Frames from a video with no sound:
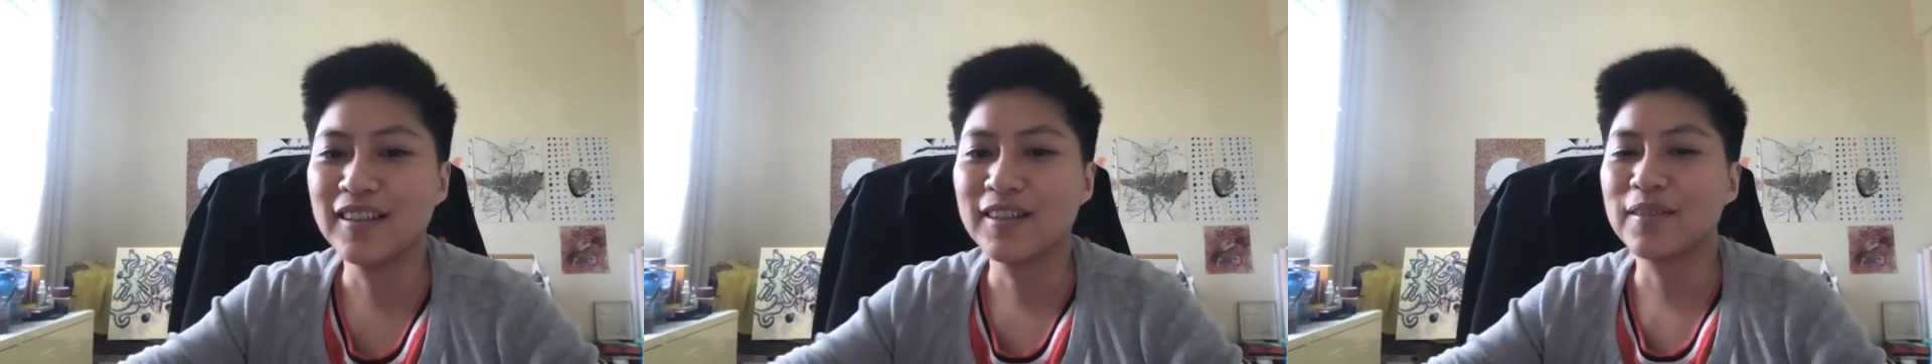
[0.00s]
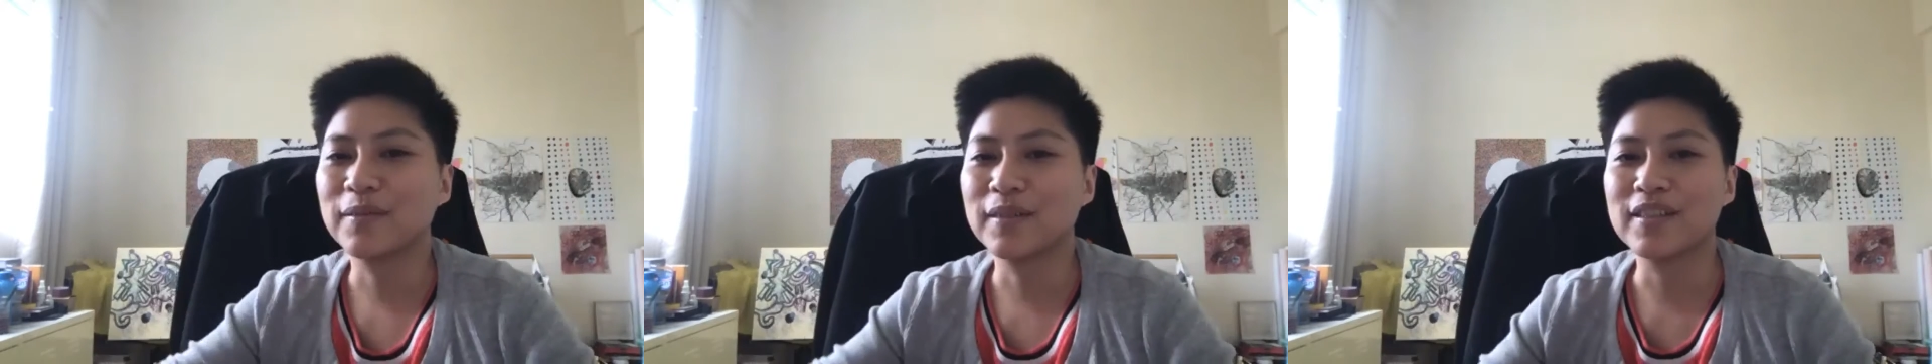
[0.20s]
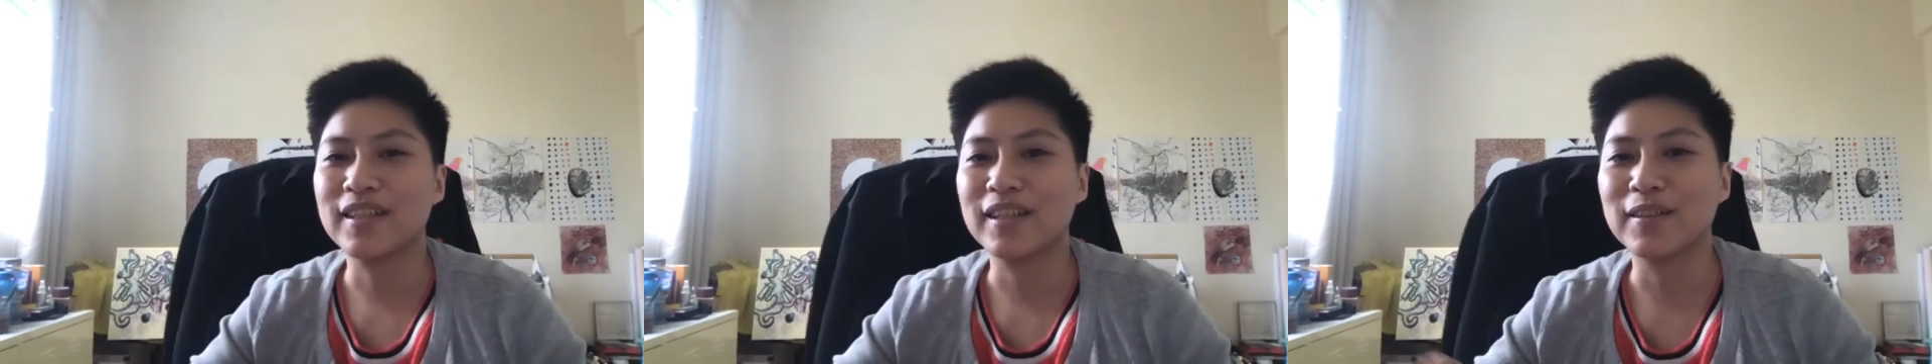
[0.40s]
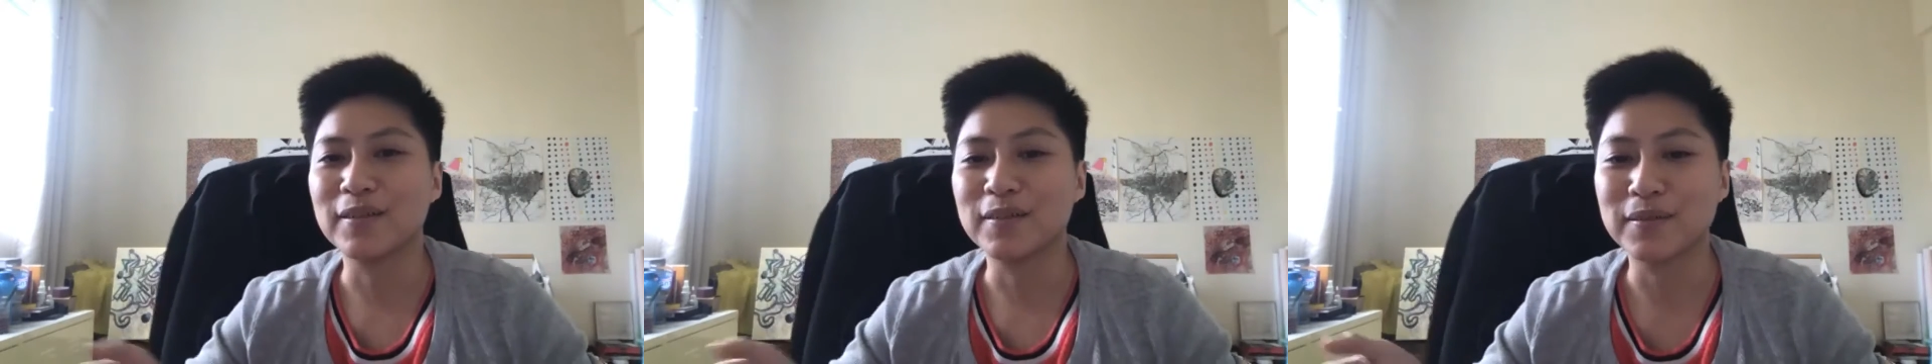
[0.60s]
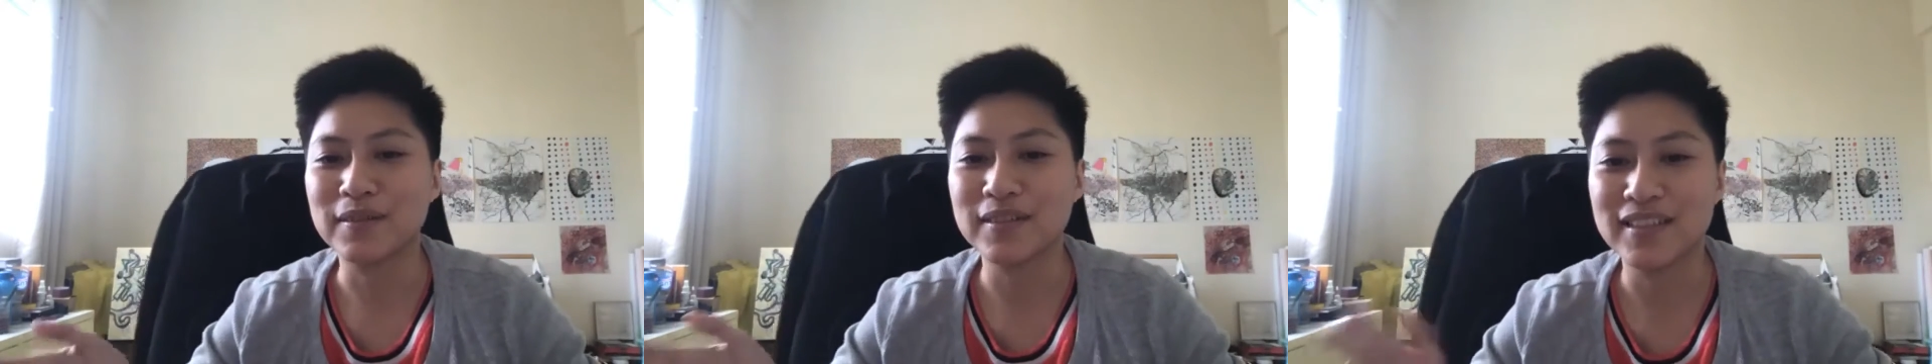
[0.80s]
which I
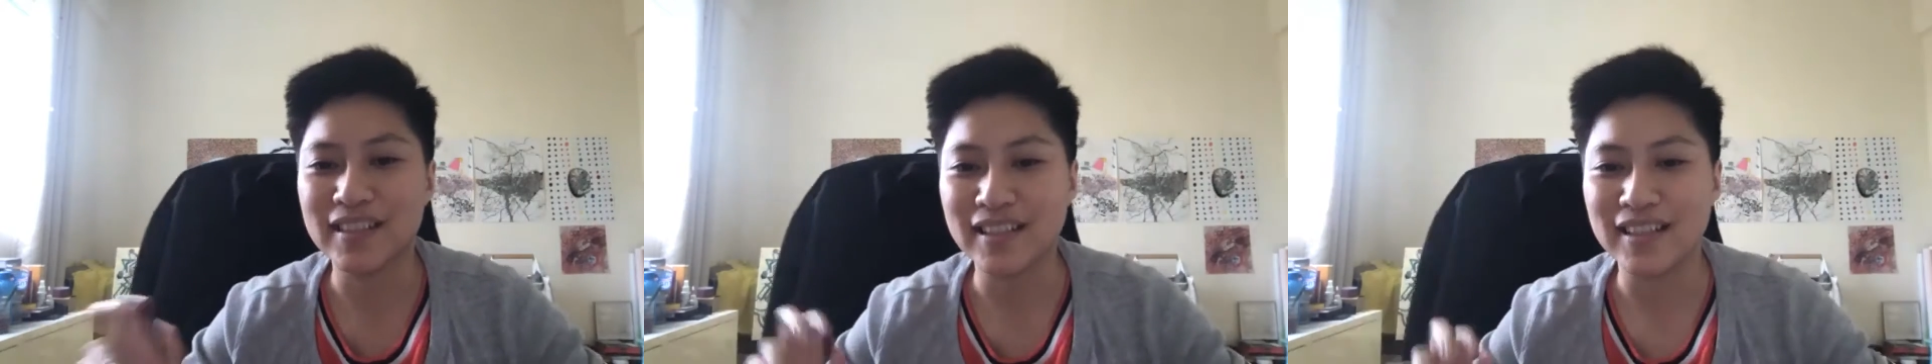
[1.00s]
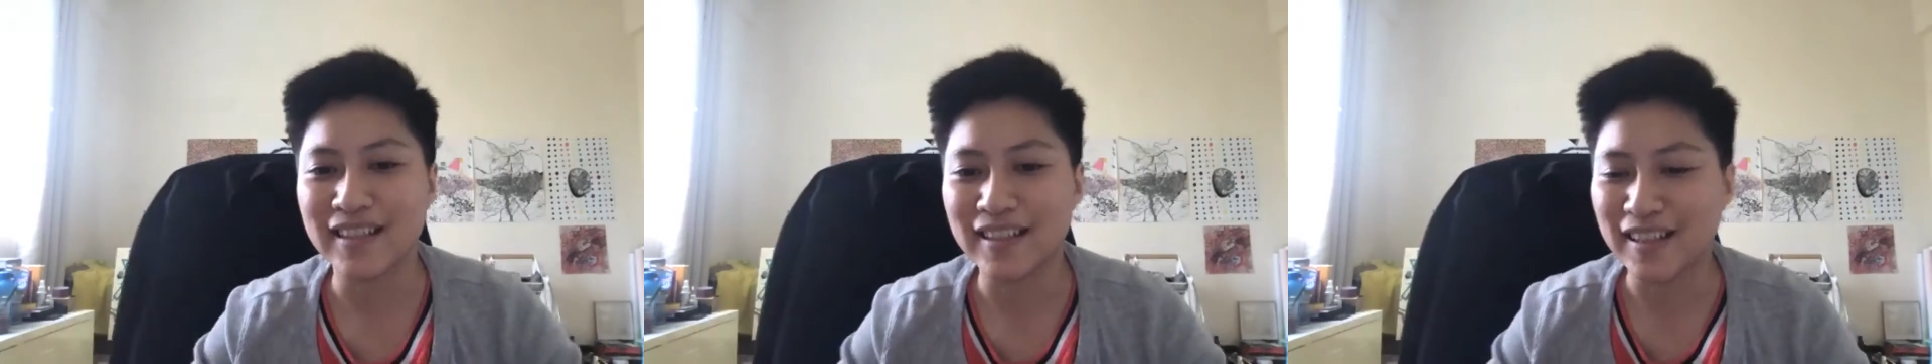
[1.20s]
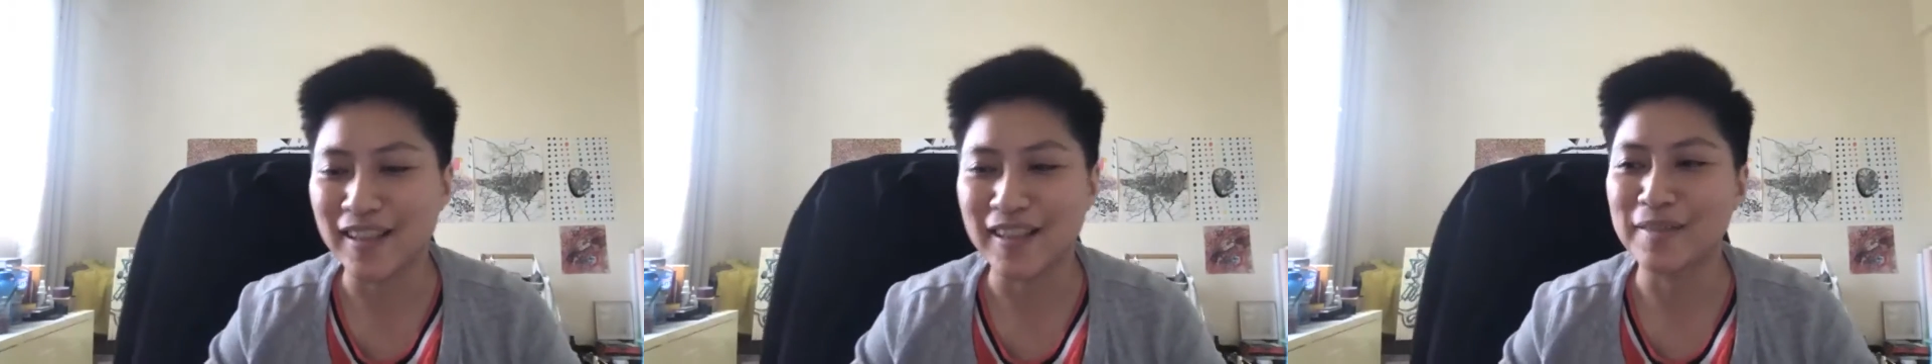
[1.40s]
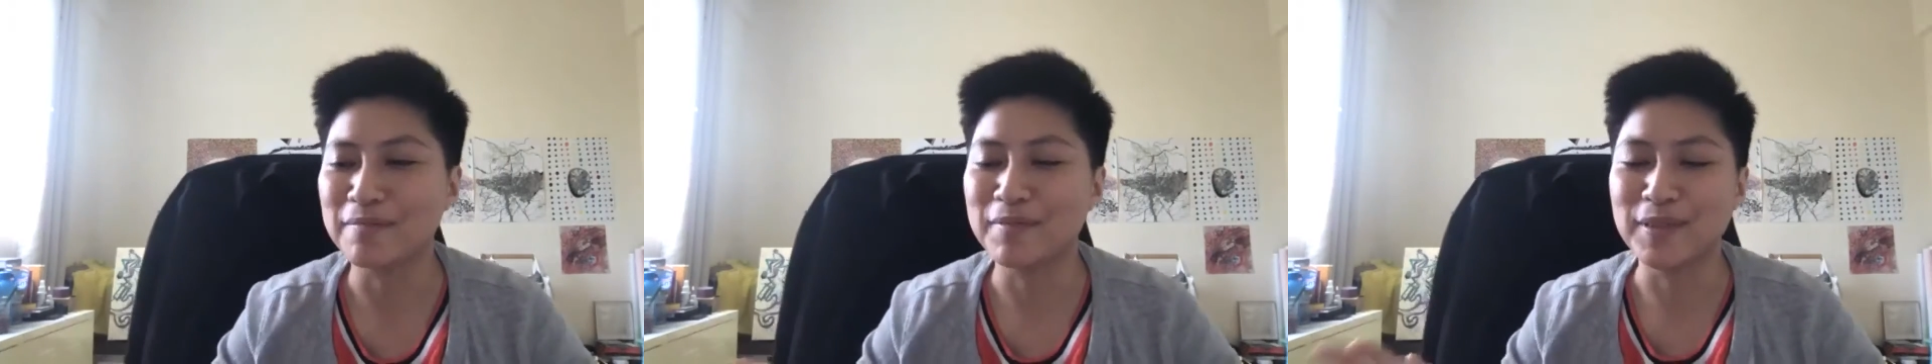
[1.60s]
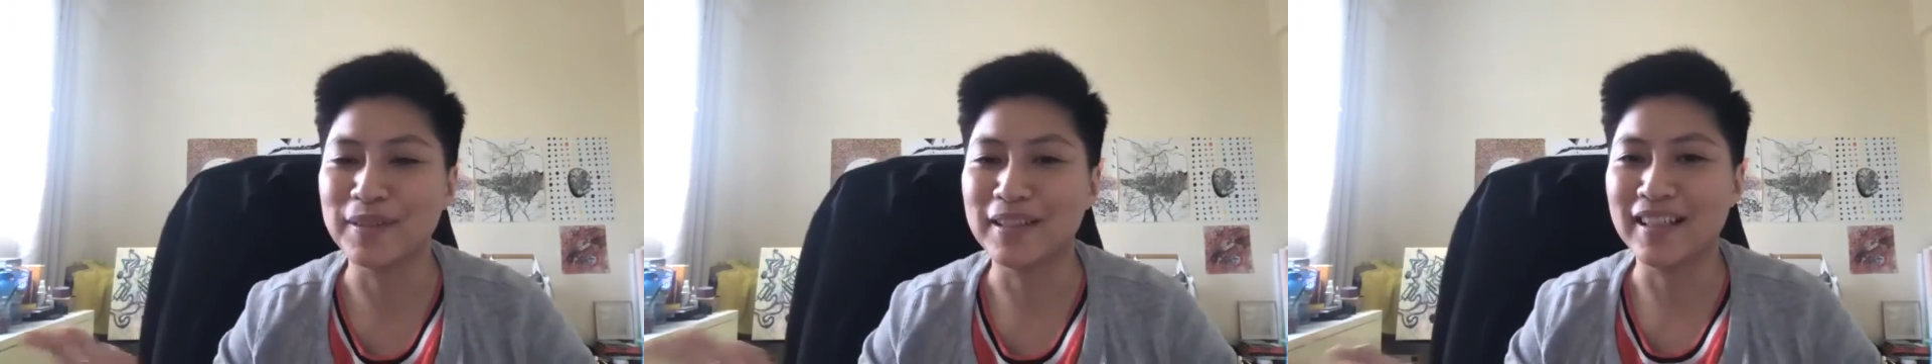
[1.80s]
don't see I am
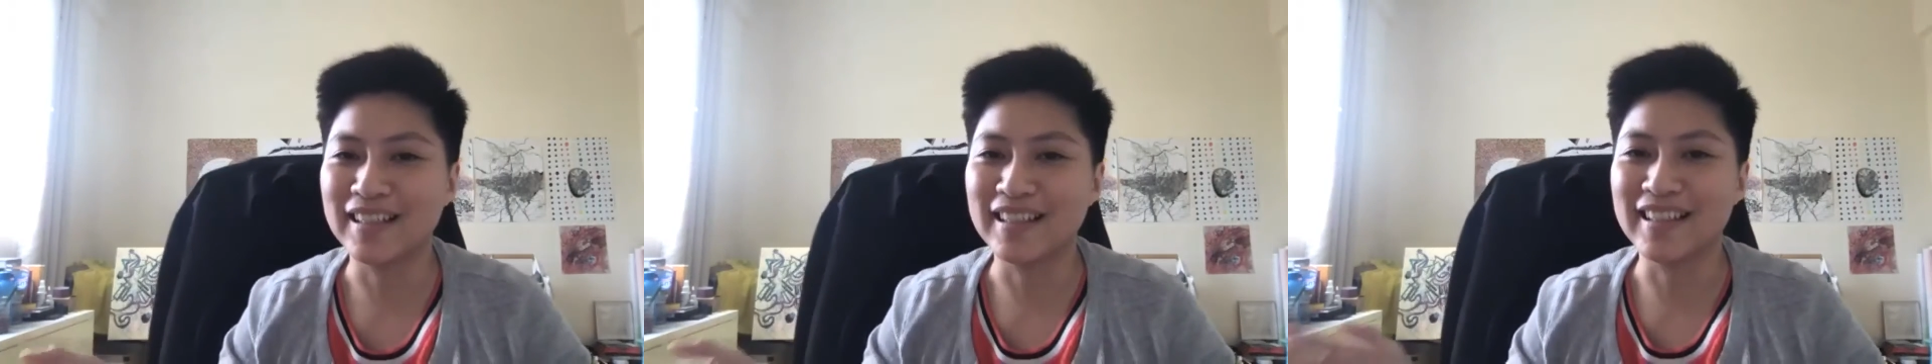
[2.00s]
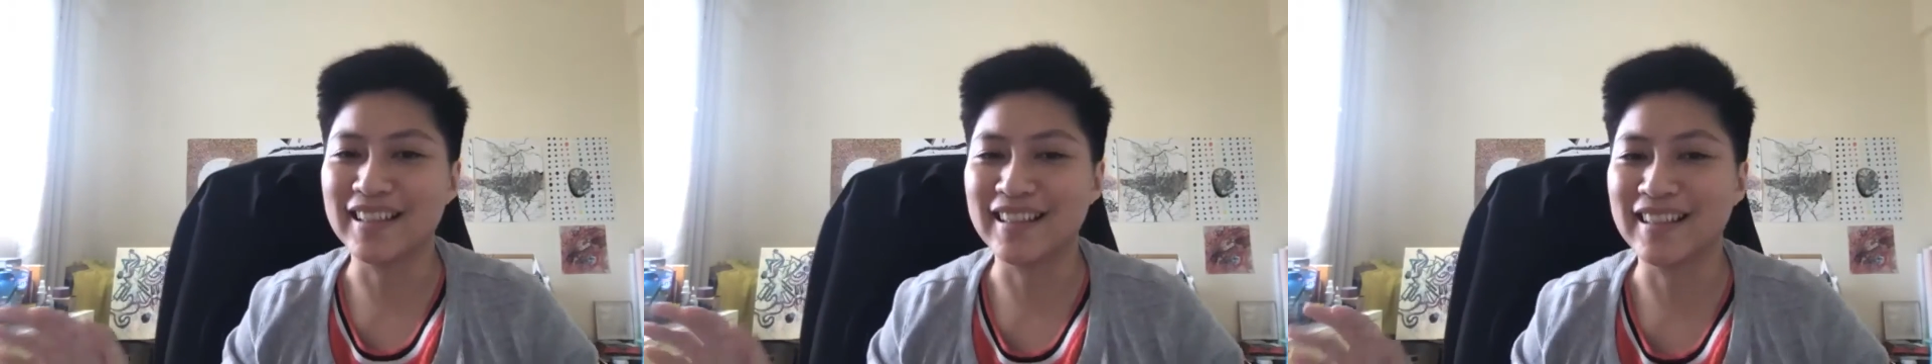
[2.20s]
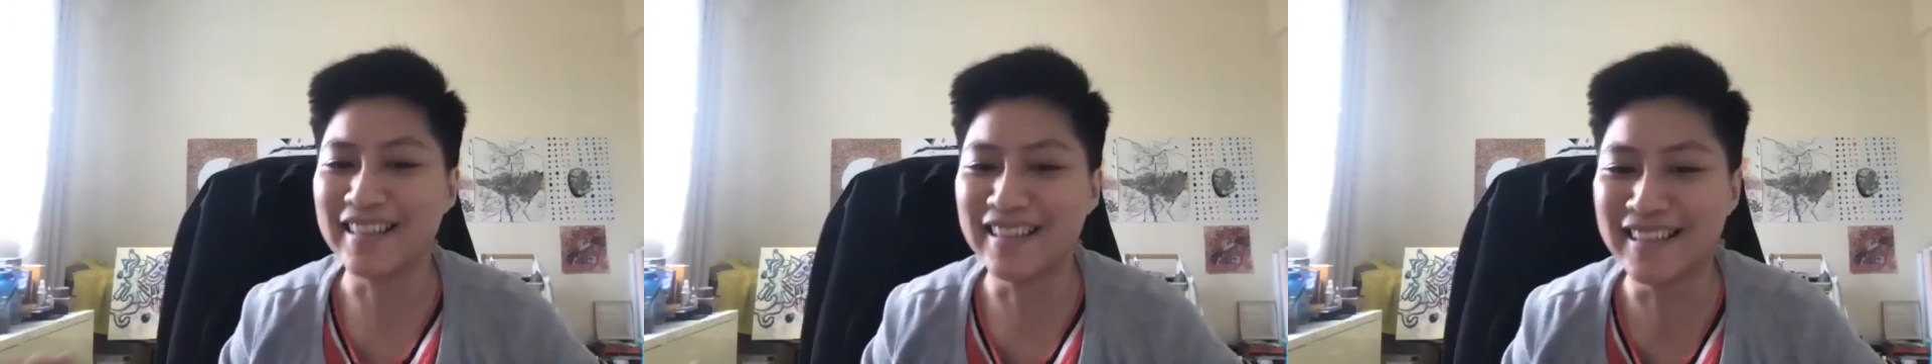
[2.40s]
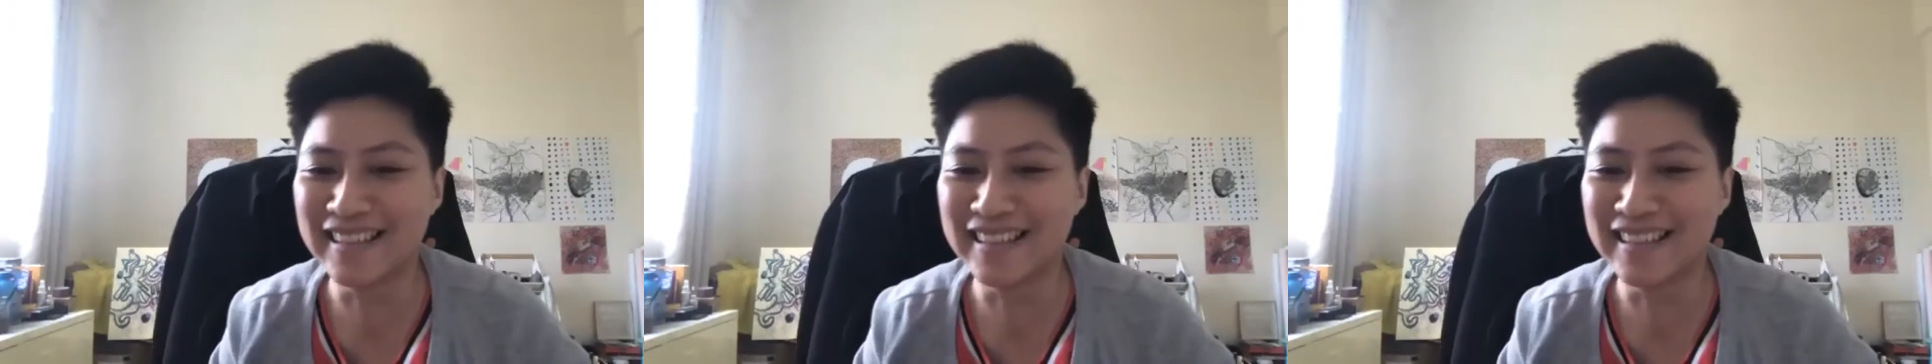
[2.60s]
doing anything.